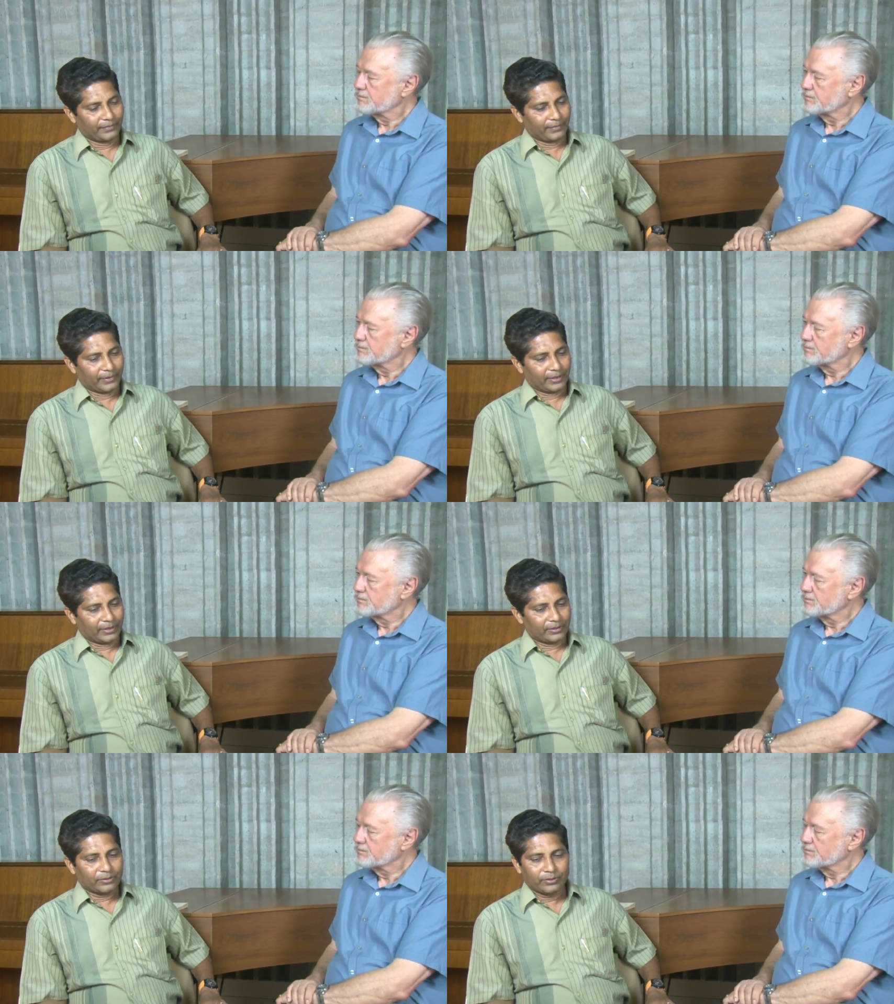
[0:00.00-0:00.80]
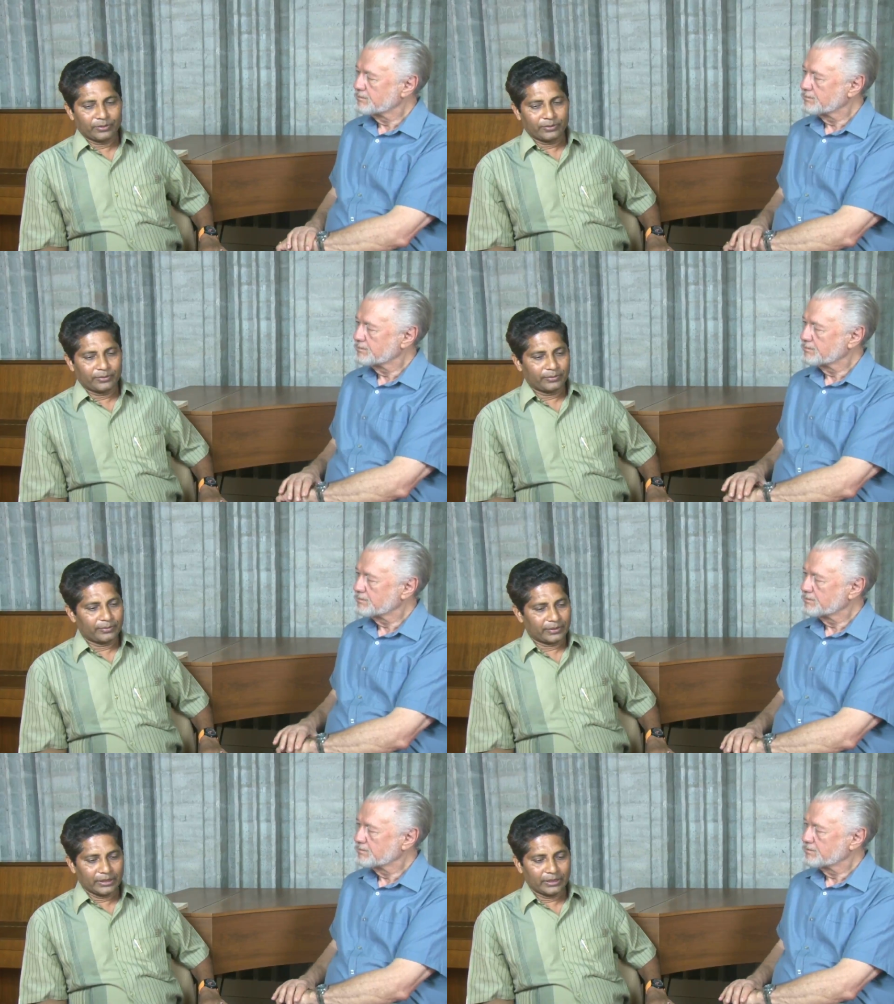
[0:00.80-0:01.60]
Speaker 1: So
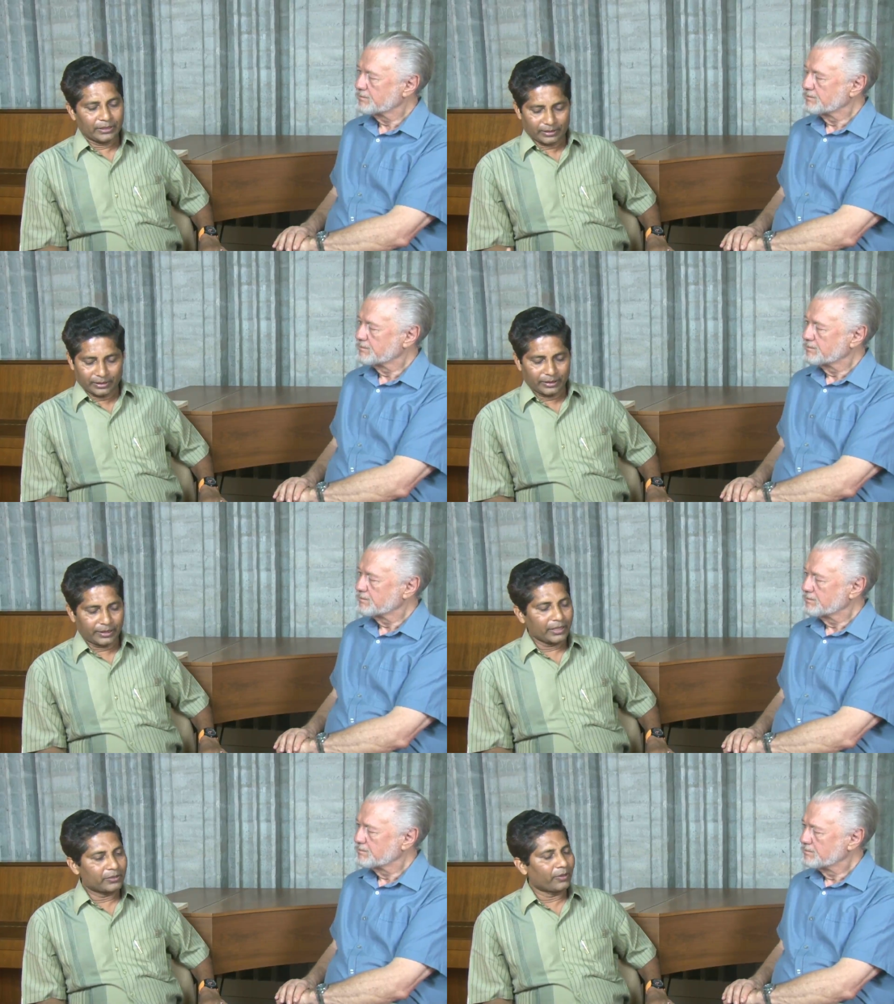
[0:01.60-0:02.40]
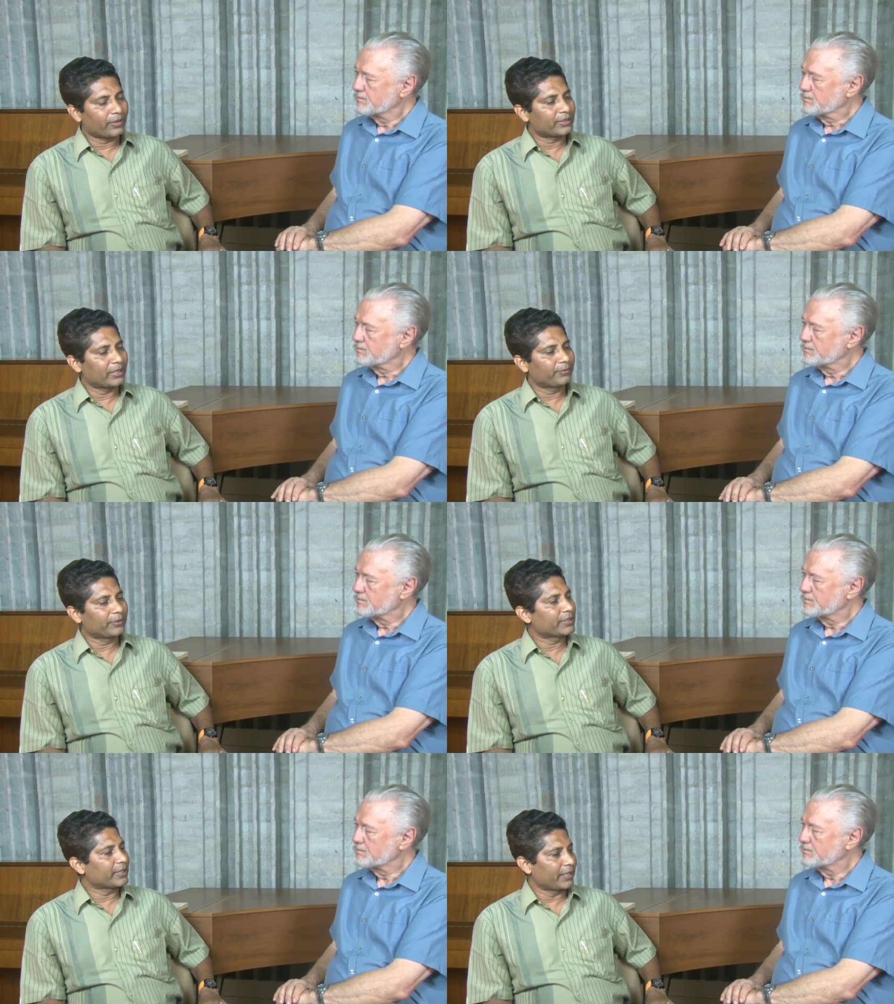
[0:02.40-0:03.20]
she dressed herself with a
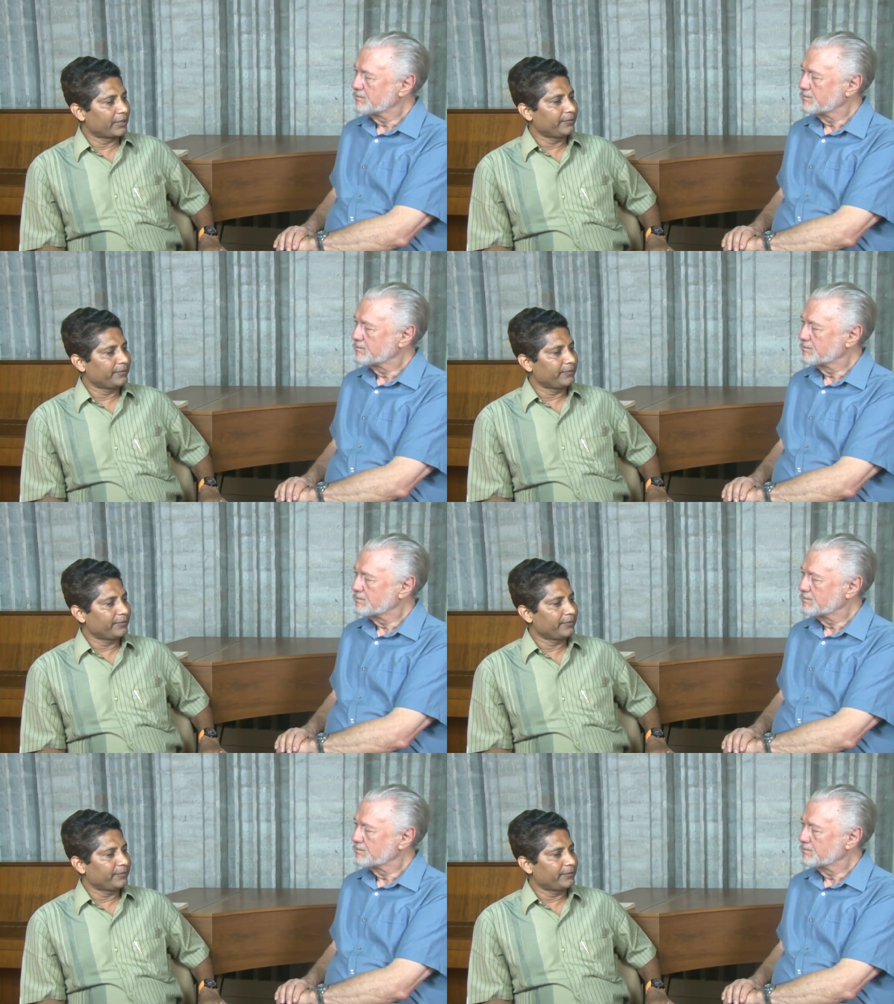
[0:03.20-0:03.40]
sari